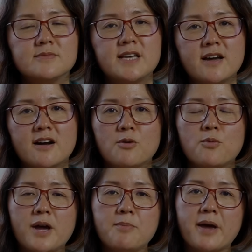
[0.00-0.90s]
they are
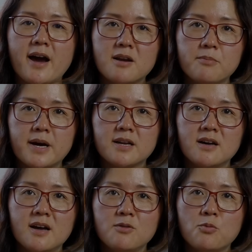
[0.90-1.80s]
way behind
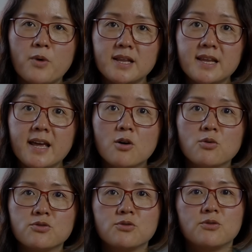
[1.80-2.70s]
Meta. And when they
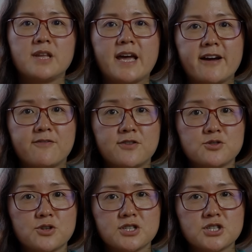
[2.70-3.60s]
go through the AI
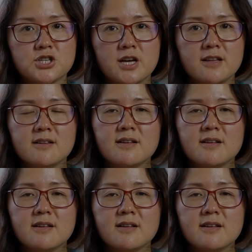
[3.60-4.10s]
first transition,